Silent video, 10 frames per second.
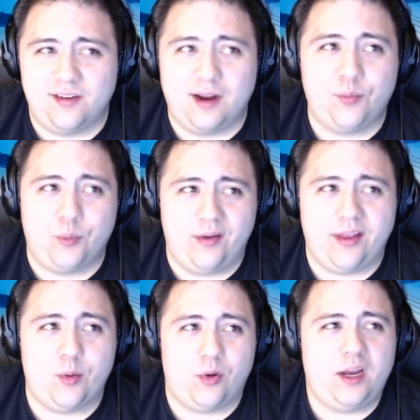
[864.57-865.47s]
stuff where
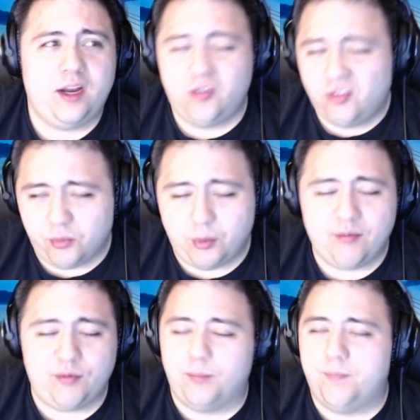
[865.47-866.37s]
they were inches
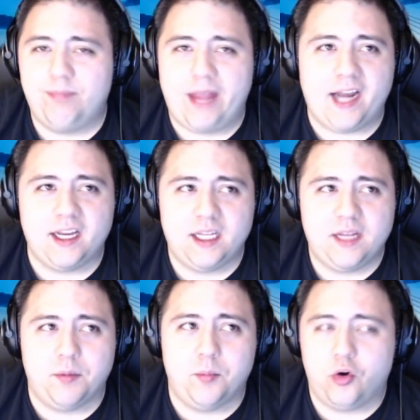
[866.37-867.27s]
away from adding
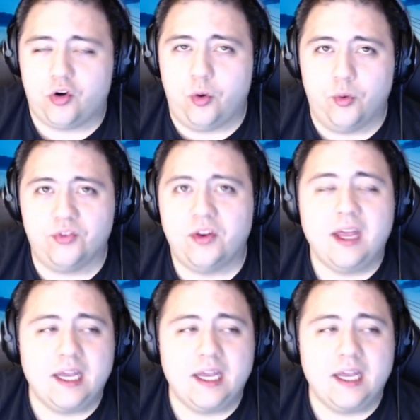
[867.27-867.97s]
even more goals.